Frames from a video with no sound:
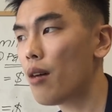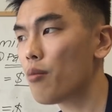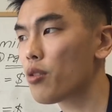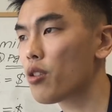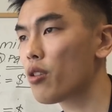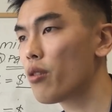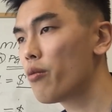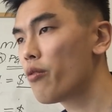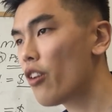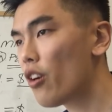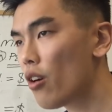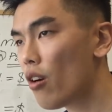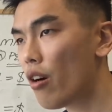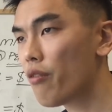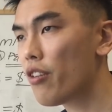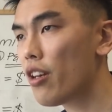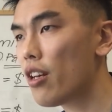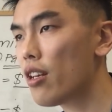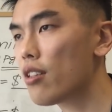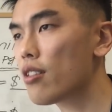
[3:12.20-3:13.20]
So very
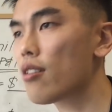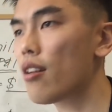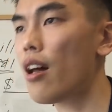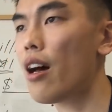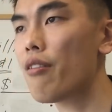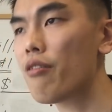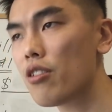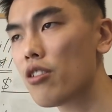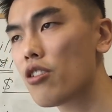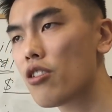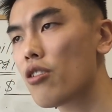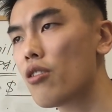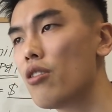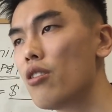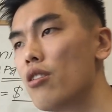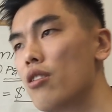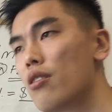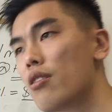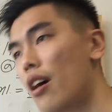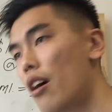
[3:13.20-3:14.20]
obvious, life
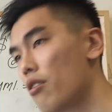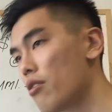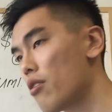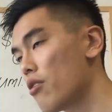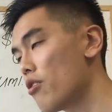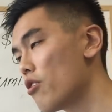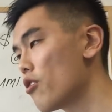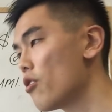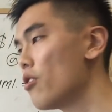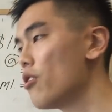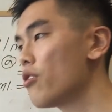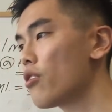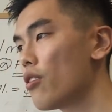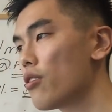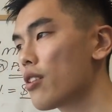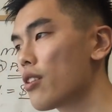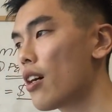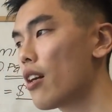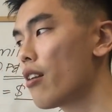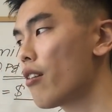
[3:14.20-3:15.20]
insurance, house insurance,
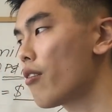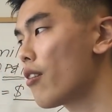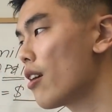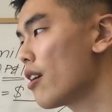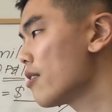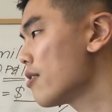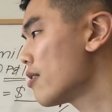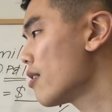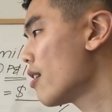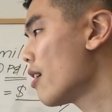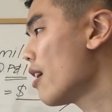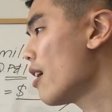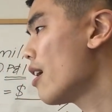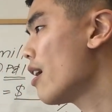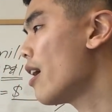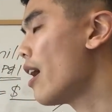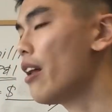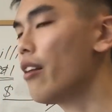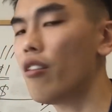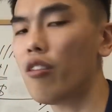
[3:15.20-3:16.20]
those kind of things.
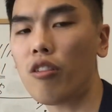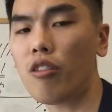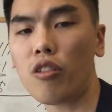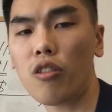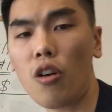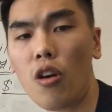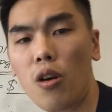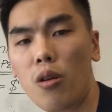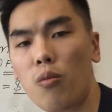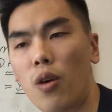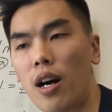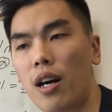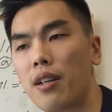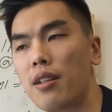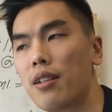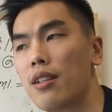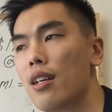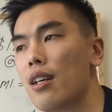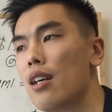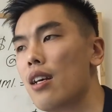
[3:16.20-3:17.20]
And the third
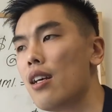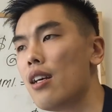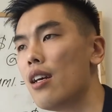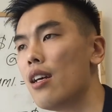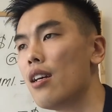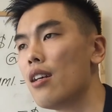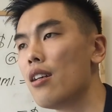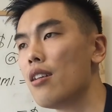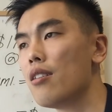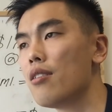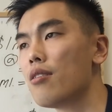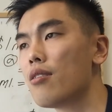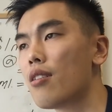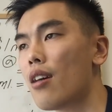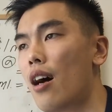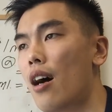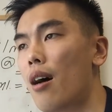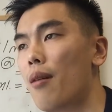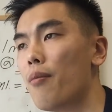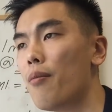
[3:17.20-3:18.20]
one is
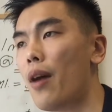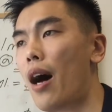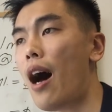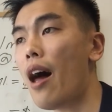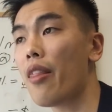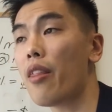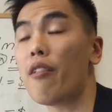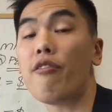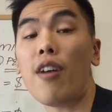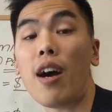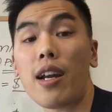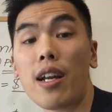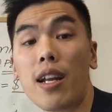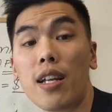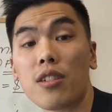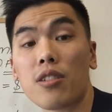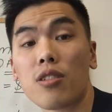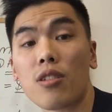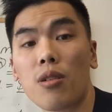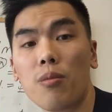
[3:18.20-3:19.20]
other
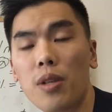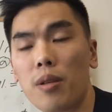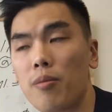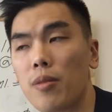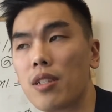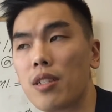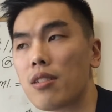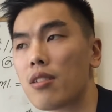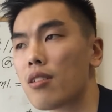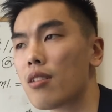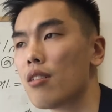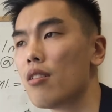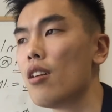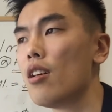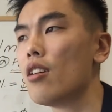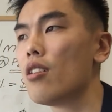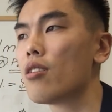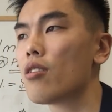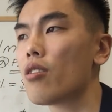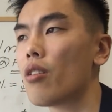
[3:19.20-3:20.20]
finance commitments.
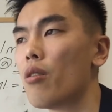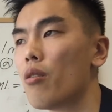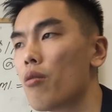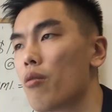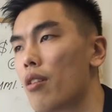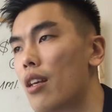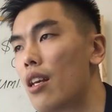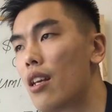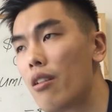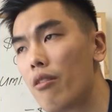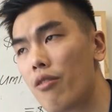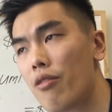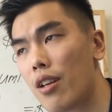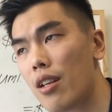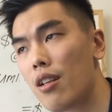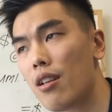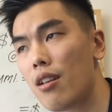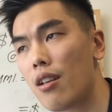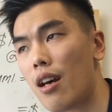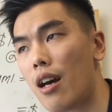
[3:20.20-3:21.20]
So
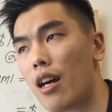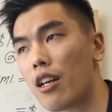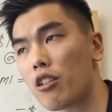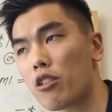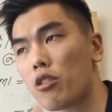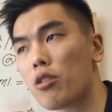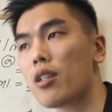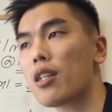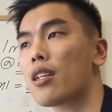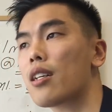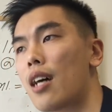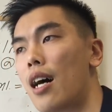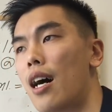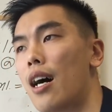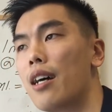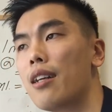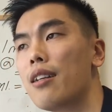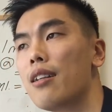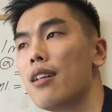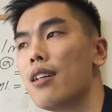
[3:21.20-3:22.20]
even a credit
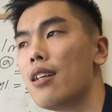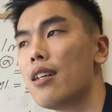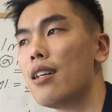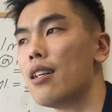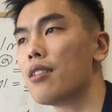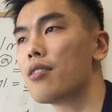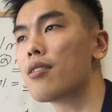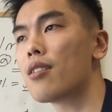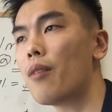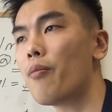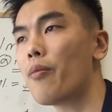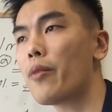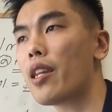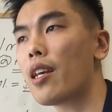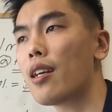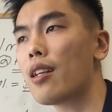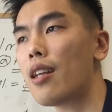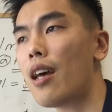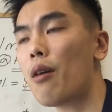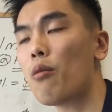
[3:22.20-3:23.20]
card is
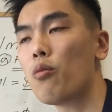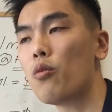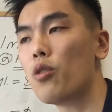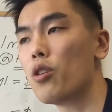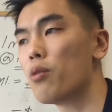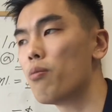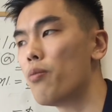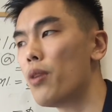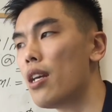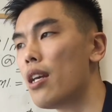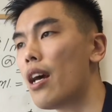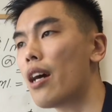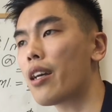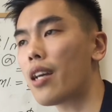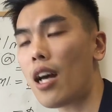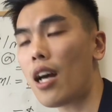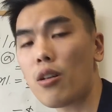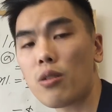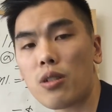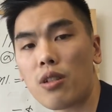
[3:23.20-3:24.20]
something that would be
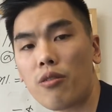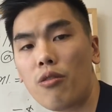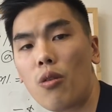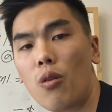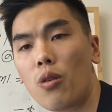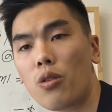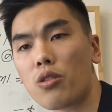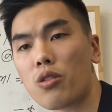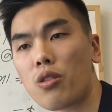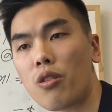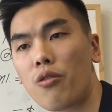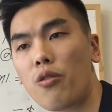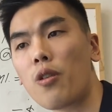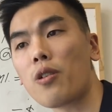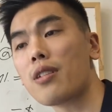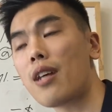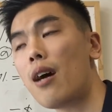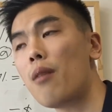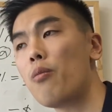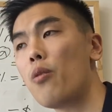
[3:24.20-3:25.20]
accounted for. So for
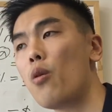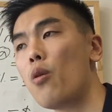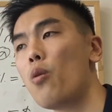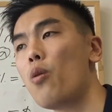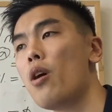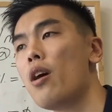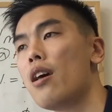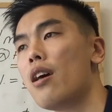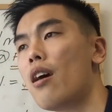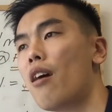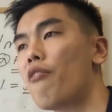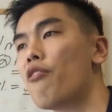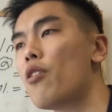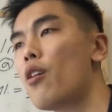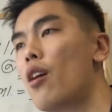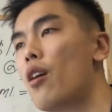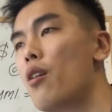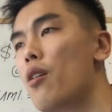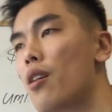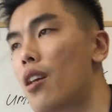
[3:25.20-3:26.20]
example, if
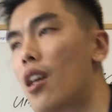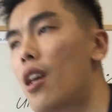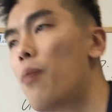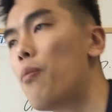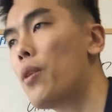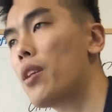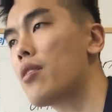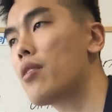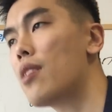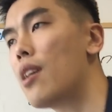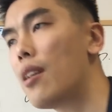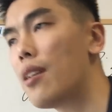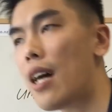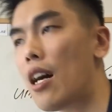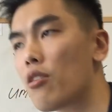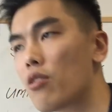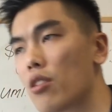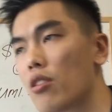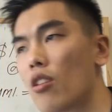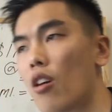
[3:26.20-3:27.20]
you keep a
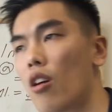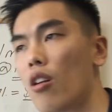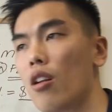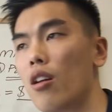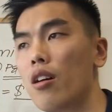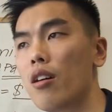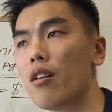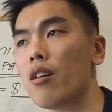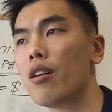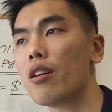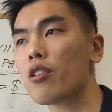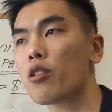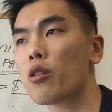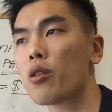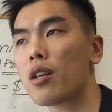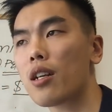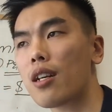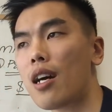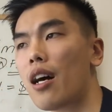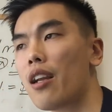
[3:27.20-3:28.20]
$10,000
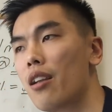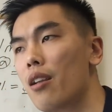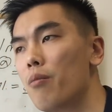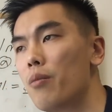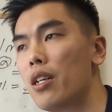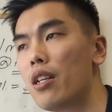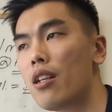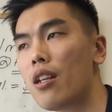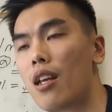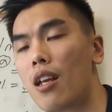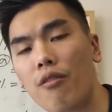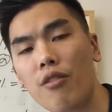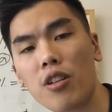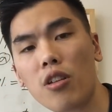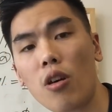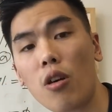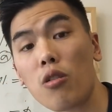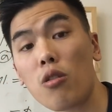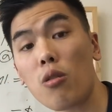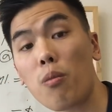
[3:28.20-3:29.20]
credit card limit,
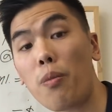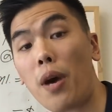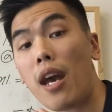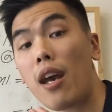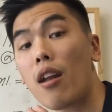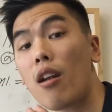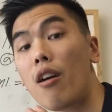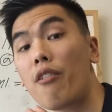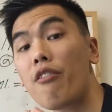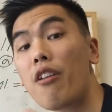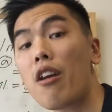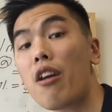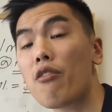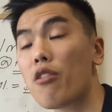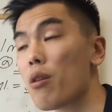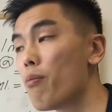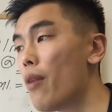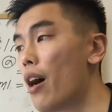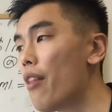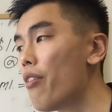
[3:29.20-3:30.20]
even though you pay it off
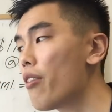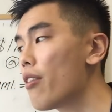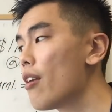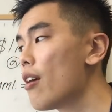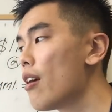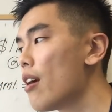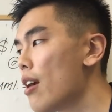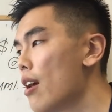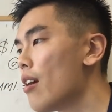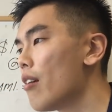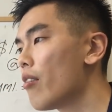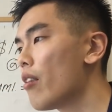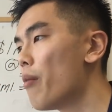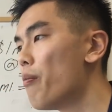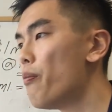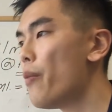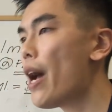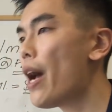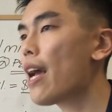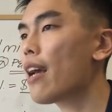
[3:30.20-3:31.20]
every month, the
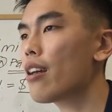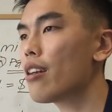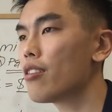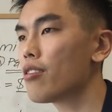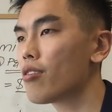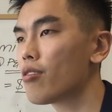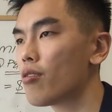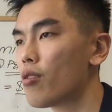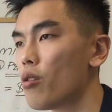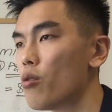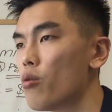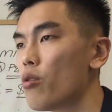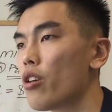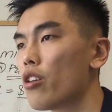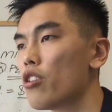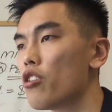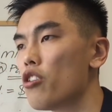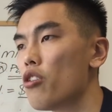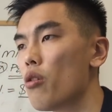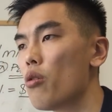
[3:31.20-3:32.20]
bank is still
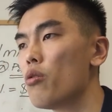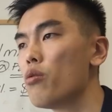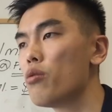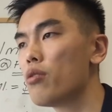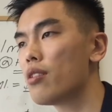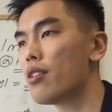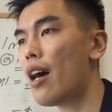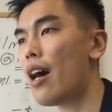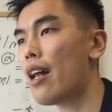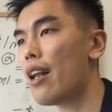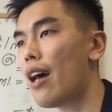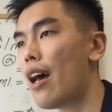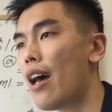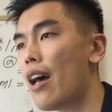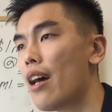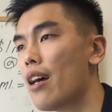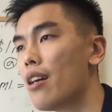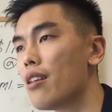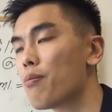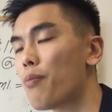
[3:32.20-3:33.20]
going to use that
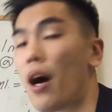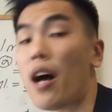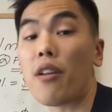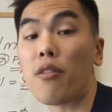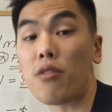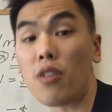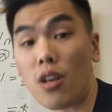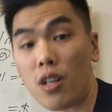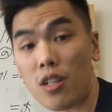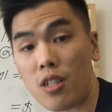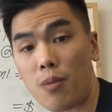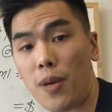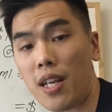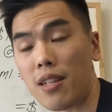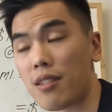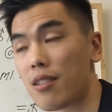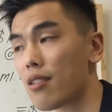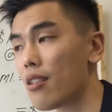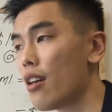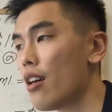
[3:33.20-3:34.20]
as part of your
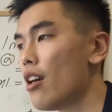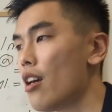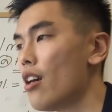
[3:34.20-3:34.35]
expense.